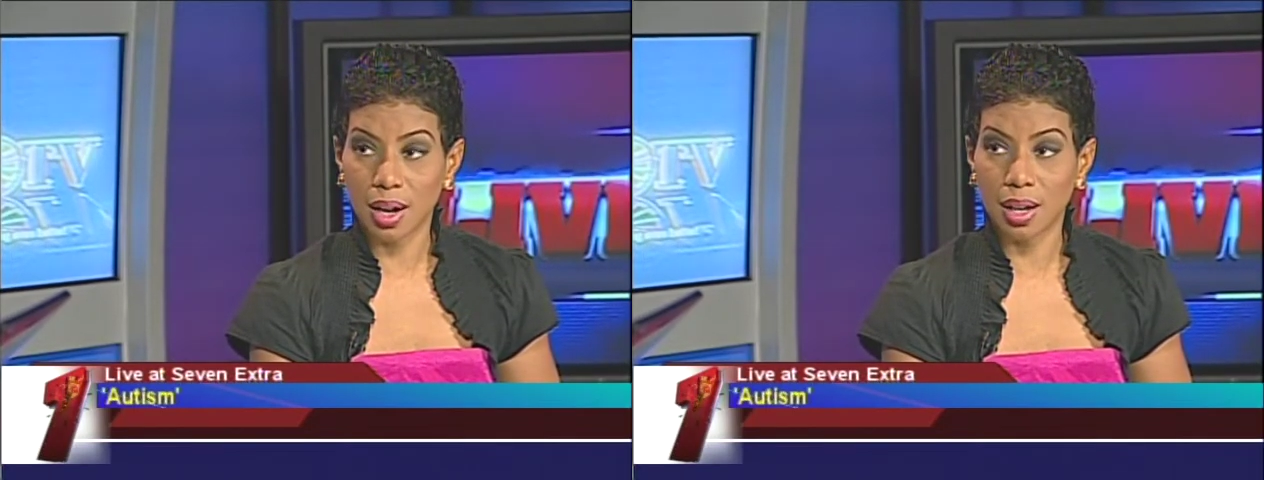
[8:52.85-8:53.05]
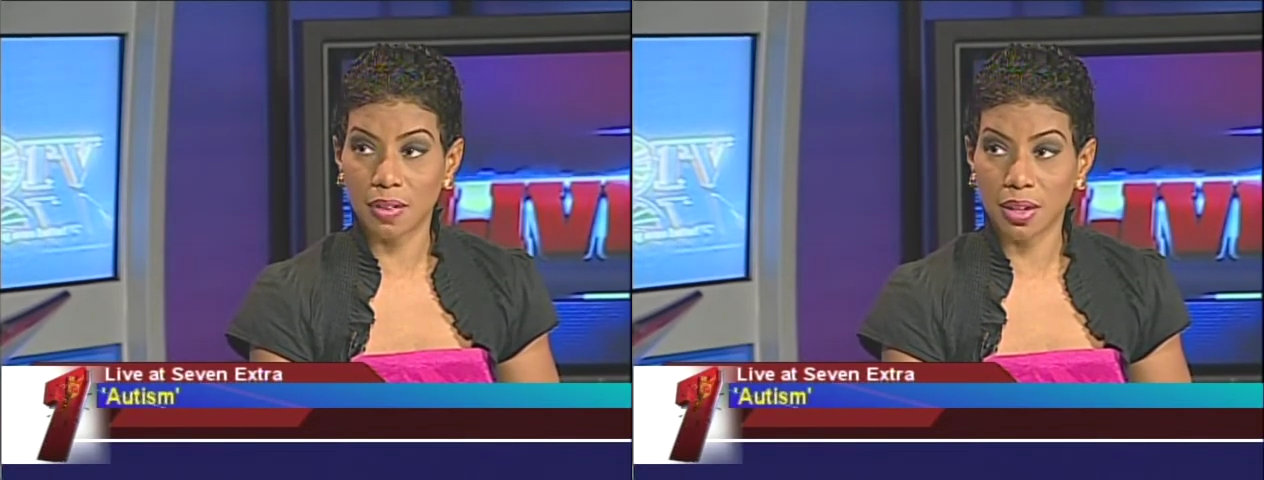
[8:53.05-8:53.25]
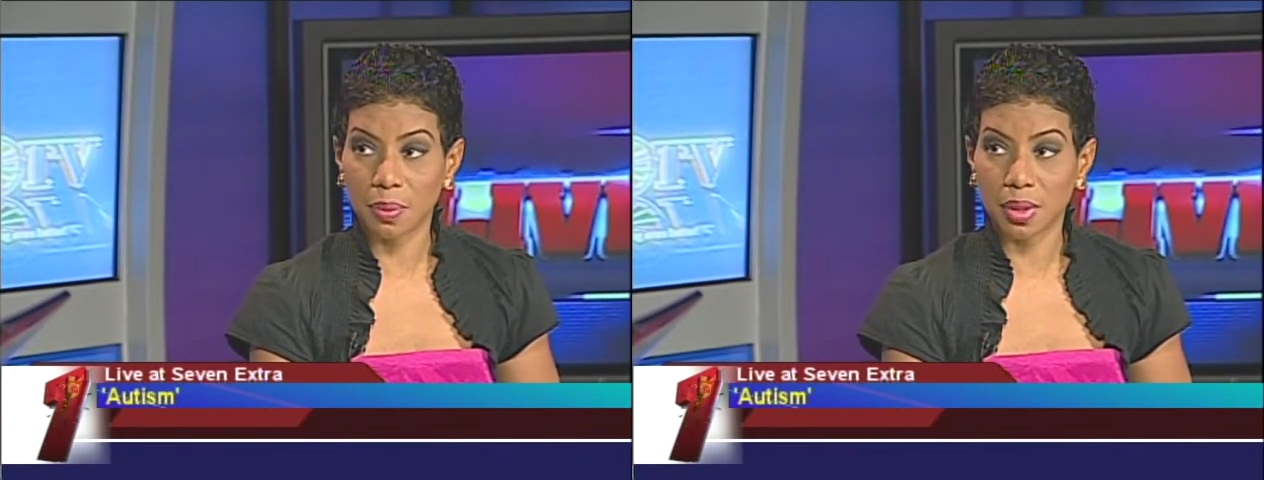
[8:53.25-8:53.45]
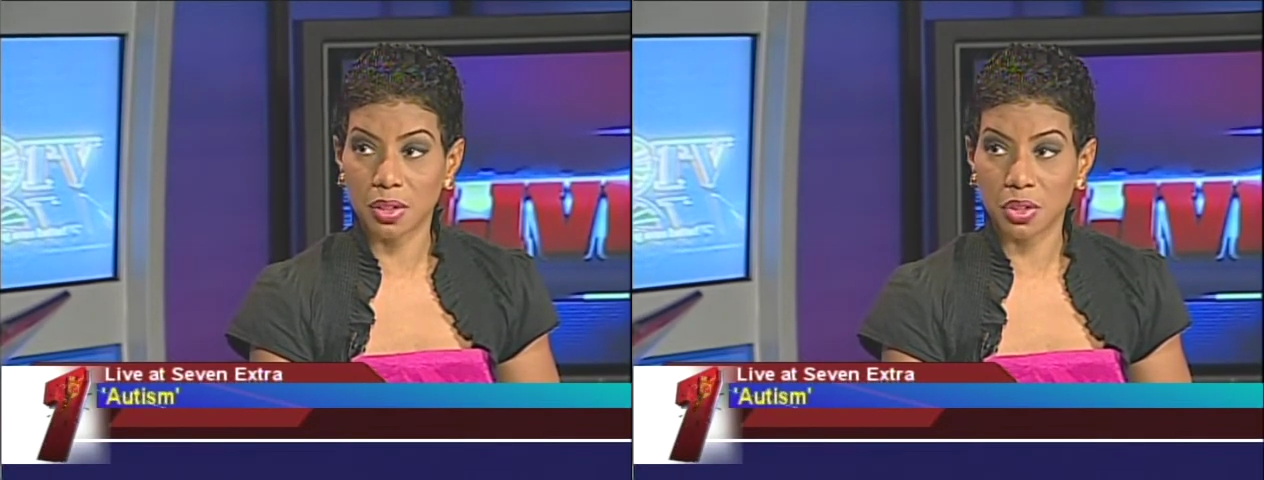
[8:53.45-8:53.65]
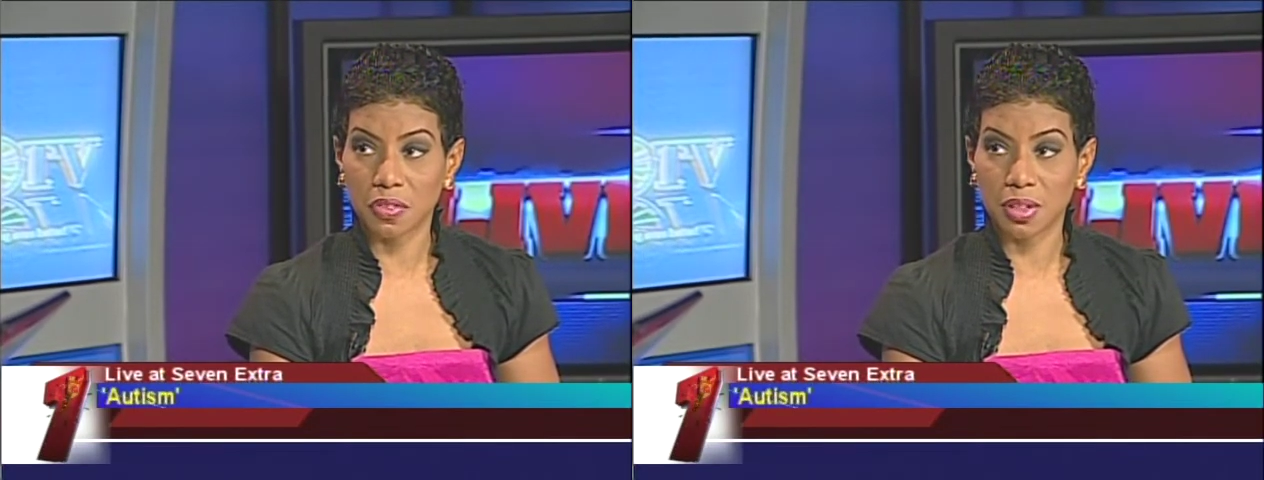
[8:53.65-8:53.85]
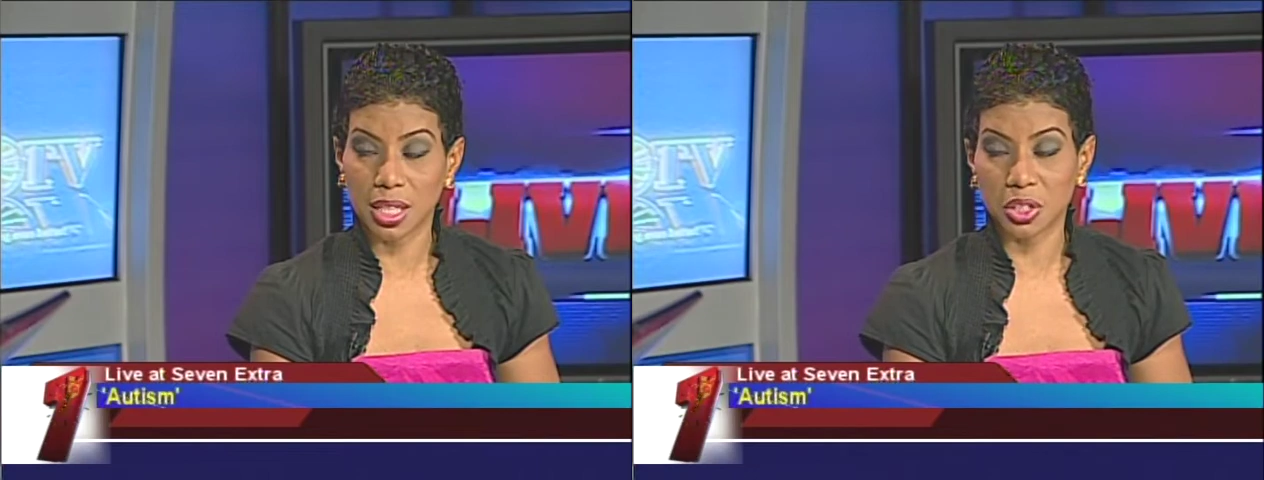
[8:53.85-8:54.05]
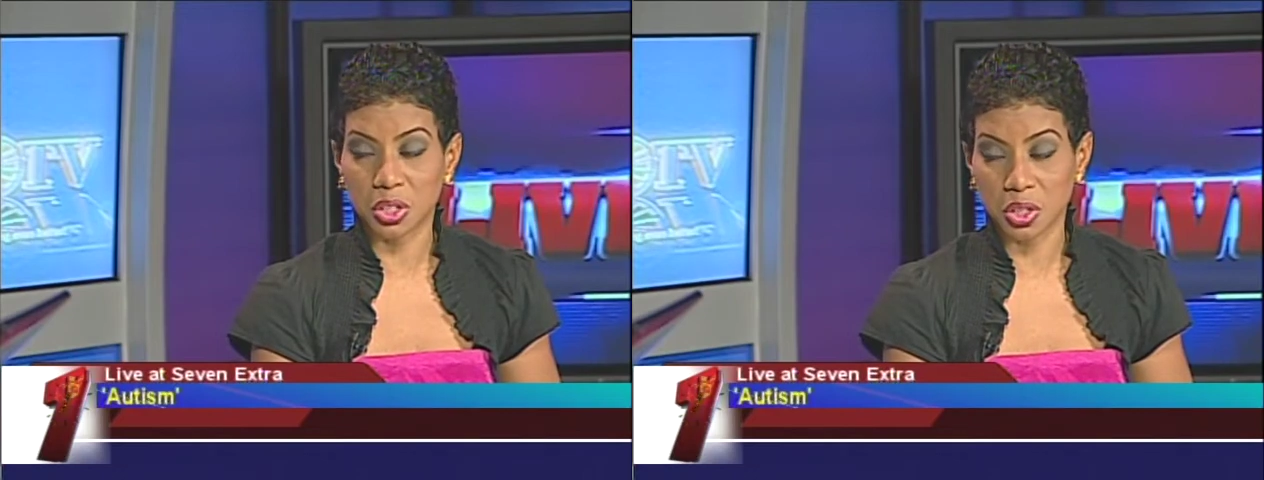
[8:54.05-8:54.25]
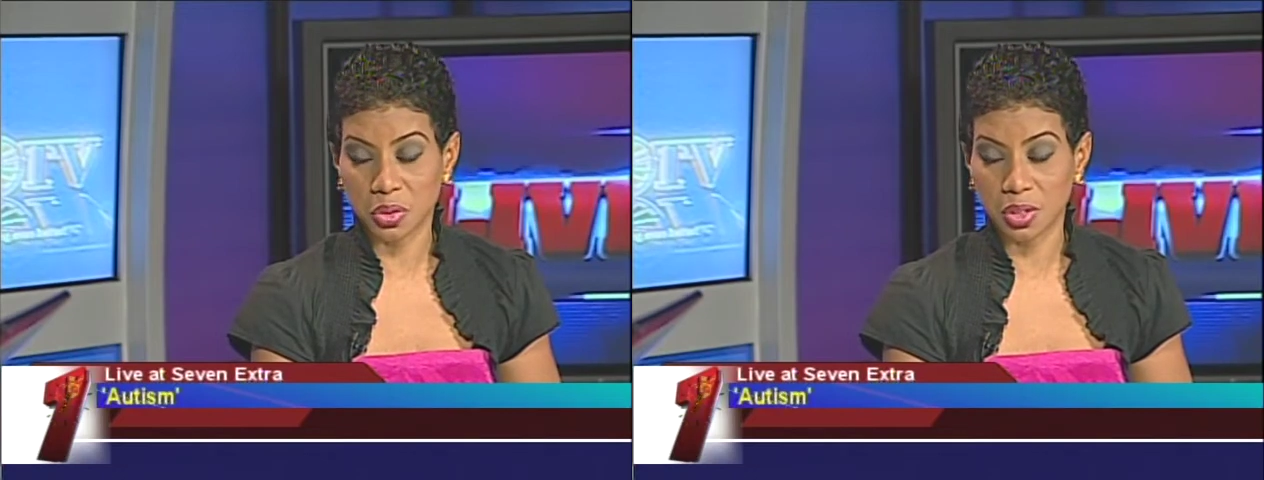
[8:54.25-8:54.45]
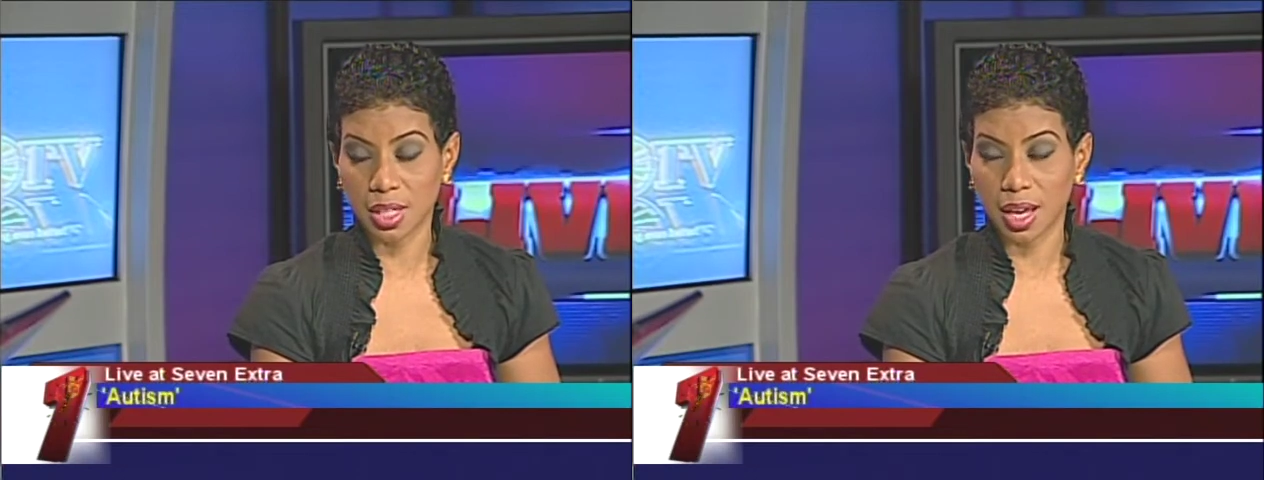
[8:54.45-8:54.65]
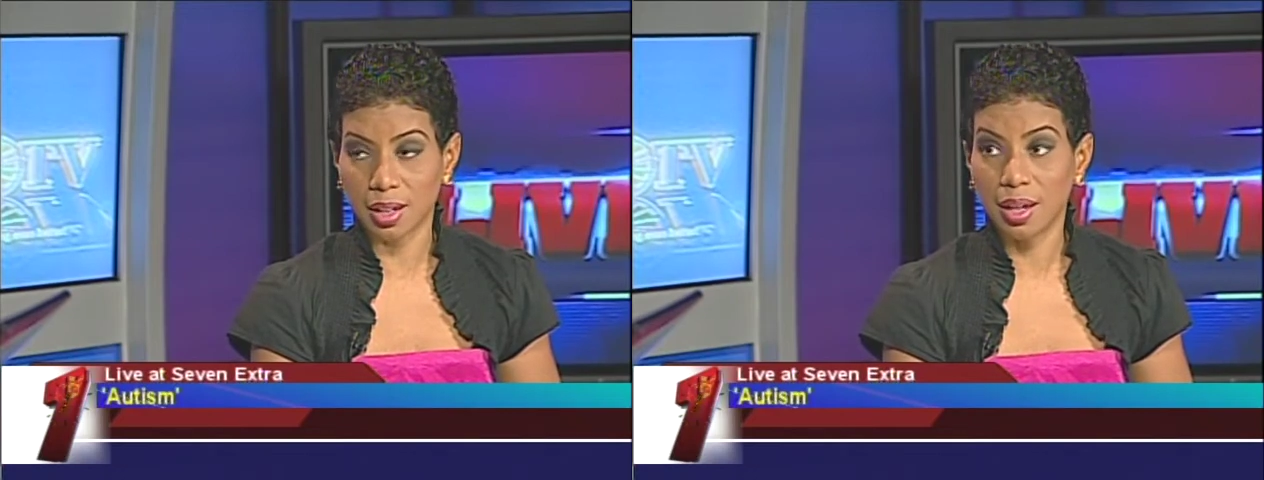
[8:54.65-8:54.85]
life at the Ministry of Finance, just
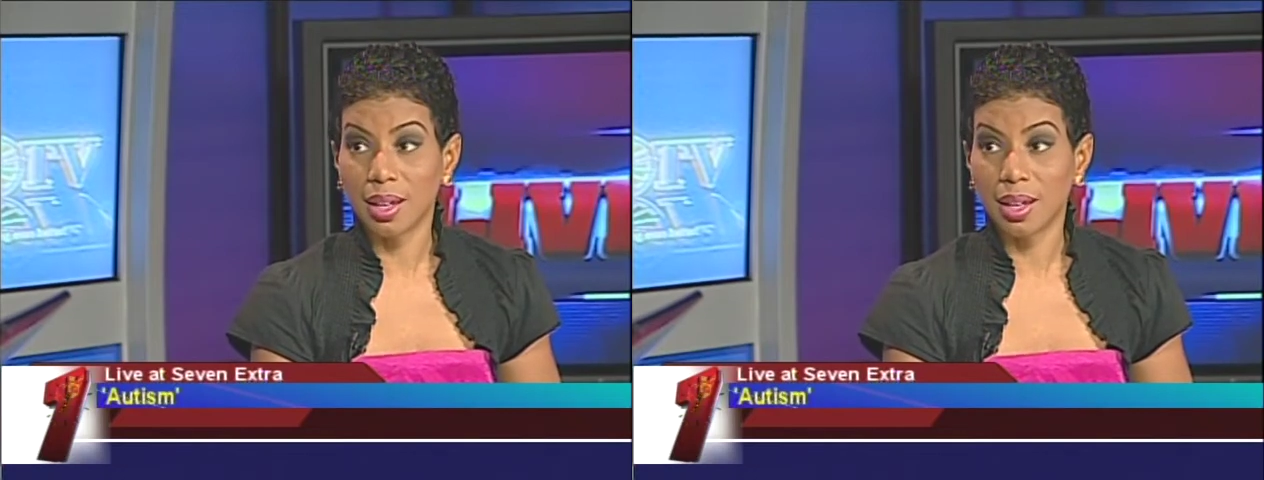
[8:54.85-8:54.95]
retired.